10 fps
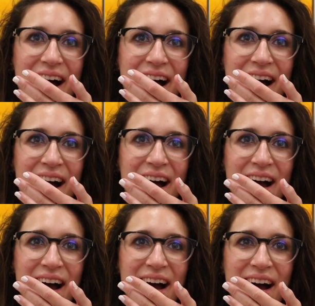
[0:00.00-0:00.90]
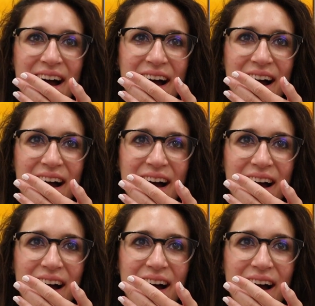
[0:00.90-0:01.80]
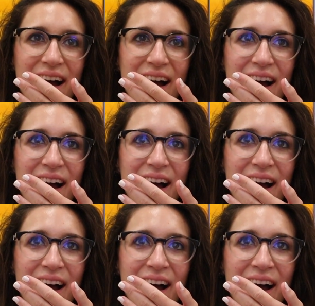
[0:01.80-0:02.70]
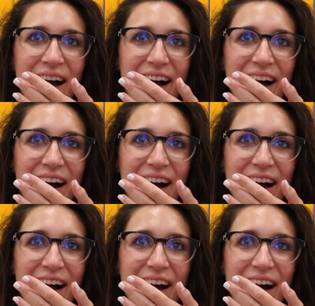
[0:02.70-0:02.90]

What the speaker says: (no one is talking)